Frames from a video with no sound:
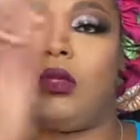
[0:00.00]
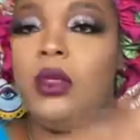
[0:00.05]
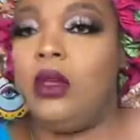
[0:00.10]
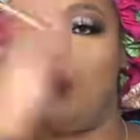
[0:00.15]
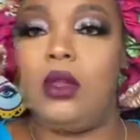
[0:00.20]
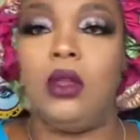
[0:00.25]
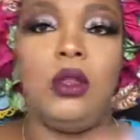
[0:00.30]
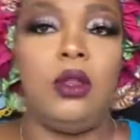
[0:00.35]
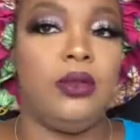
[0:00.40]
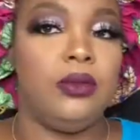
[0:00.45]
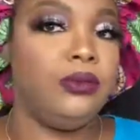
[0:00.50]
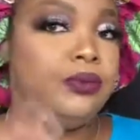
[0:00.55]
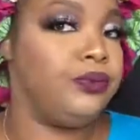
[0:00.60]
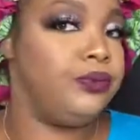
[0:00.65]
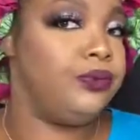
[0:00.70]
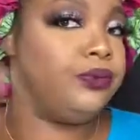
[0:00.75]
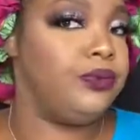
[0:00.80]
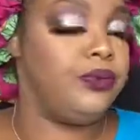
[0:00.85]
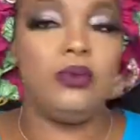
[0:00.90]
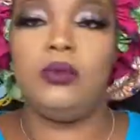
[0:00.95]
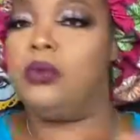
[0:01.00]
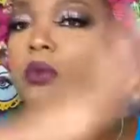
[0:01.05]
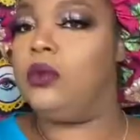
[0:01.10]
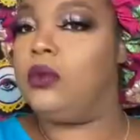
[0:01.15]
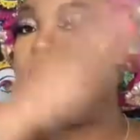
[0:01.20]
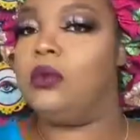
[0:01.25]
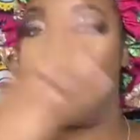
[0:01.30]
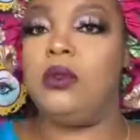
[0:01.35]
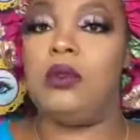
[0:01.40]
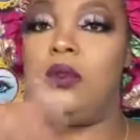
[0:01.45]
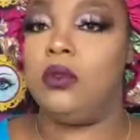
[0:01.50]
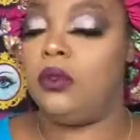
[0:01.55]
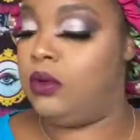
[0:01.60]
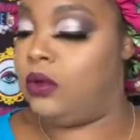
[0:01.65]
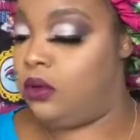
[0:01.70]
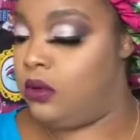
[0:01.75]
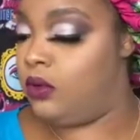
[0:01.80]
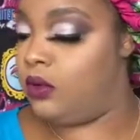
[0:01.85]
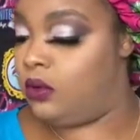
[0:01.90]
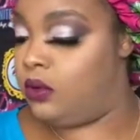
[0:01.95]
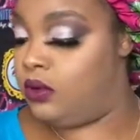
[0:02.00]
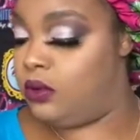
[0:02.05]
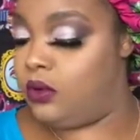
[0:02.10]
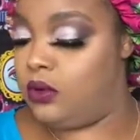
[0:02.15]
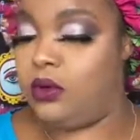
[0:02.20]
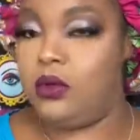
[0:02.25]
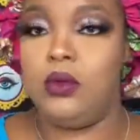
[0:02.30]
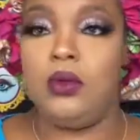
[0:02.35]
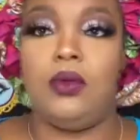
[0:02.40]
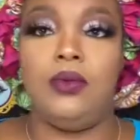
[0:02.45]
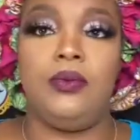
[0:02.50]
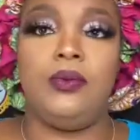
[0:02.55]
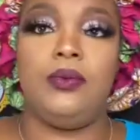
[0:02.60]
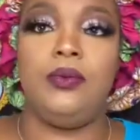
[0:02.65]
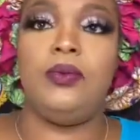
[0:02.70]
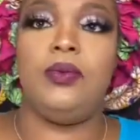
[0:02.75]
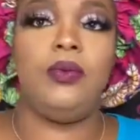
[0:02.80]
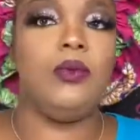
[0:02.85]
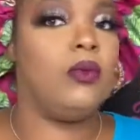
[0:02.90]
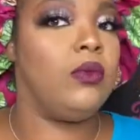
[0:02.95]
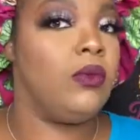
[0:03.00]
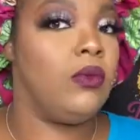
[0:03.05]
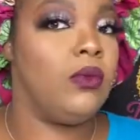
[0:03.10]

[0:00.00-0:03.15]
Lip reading: And voila! Thanks for watching,